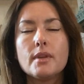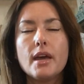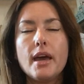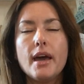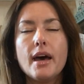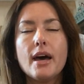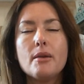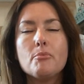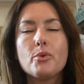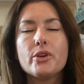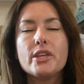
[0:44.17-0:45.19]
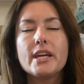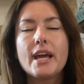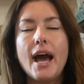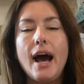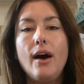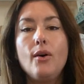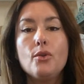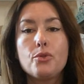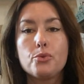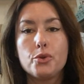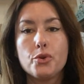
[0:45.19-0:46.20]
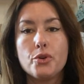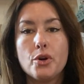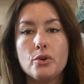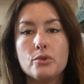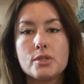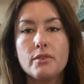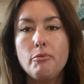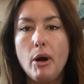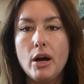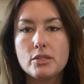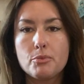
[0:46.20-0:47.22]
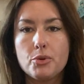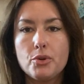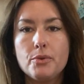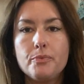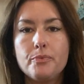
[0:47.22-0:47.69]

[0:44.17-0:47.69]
and breathing out through your nose if possible.